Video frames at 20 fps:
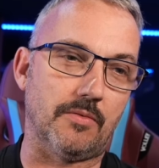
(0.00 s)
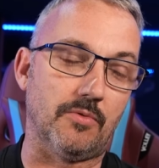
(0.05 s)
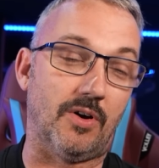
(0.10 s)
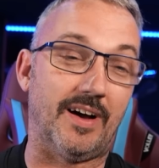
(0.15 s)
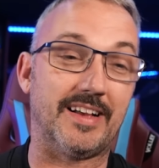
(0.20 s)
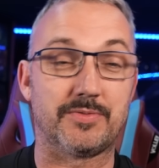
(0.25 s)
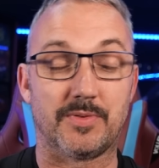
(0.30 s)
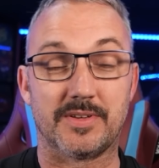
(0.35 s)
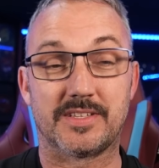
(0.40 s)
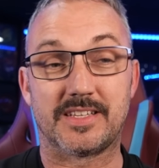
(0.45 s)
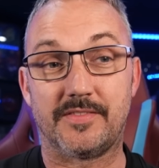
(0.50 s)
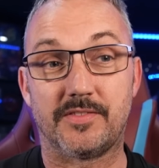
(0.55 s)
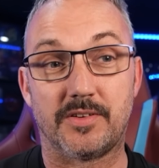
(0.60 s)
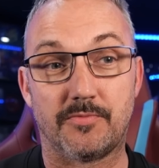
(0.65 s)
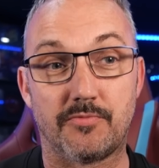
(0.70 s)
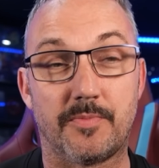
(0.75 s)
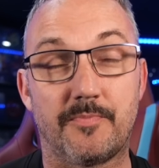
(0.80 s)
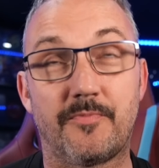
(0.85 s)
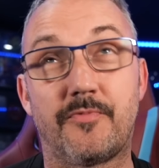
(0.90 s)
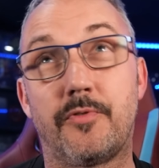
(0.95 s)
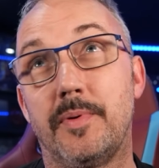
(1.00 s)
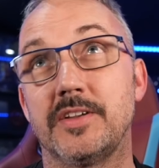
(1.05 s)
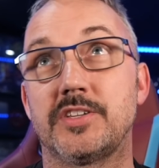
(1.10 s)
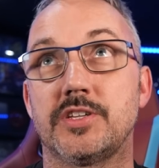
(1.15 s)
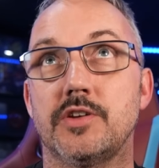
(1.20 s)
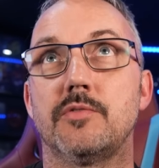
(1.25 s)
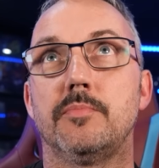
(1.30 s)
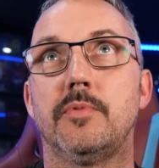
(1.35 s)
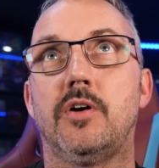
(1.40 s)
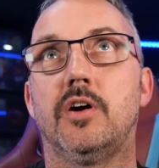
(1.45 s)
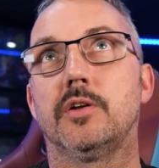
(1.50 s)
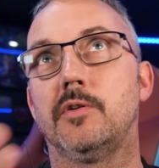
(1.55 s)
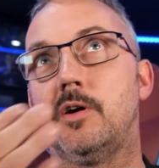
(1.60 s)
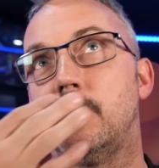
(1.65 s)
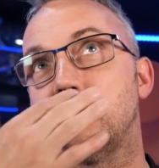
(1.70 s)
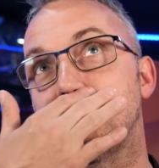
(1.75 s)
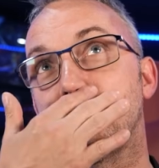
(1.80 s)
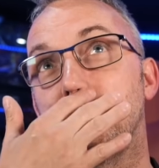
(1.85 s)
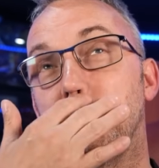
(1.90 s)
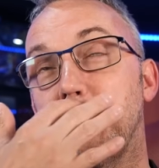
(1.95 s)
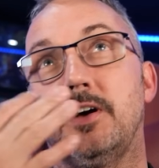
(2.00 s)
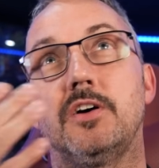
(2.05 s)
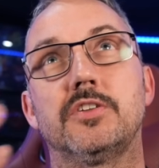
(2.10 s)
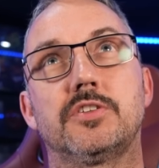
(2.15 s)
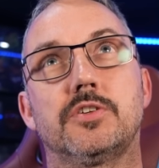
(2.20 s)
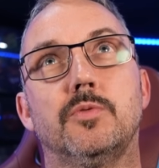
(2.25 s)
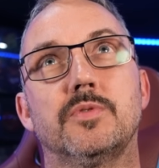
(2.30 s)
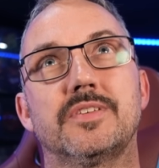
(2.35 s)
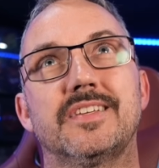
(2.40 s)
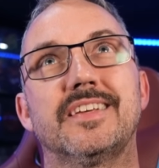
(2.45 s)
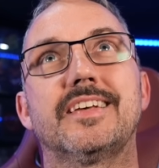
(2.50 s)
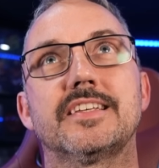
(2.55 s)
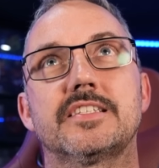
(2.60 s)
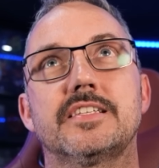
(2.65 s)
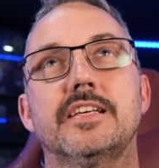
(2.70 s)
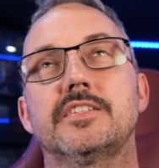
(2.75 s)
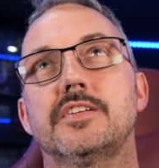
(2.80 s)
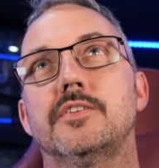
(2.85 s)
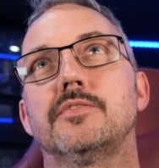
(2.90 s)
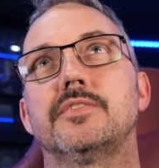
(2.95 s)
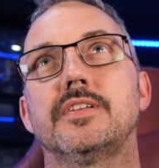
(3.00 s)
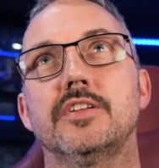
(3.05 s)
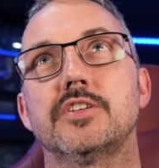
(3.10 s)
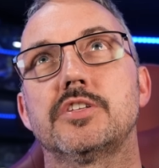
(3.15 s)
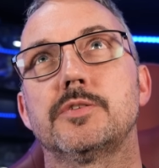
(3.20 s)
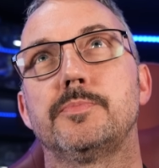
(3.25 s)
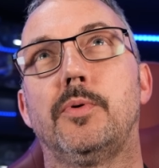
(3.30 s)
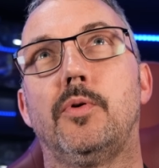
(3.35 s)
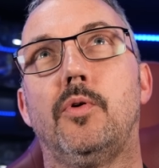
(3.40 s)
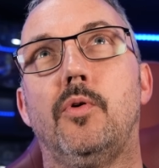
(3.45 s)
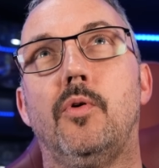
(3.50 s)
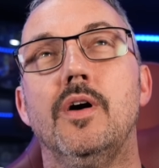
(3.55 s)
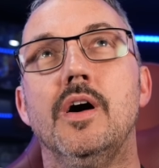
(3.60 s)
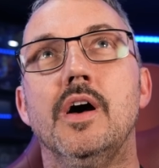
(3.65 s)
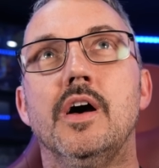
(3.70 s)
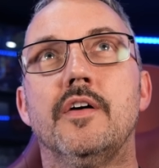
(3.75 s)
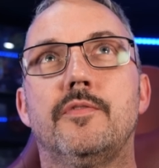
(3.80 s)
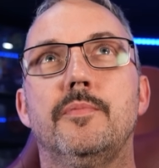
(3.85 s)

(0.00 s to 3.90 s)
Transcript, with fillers: well, it wasn't even a Fabrizio Romano article. The article was in Gazzetta dello Sport.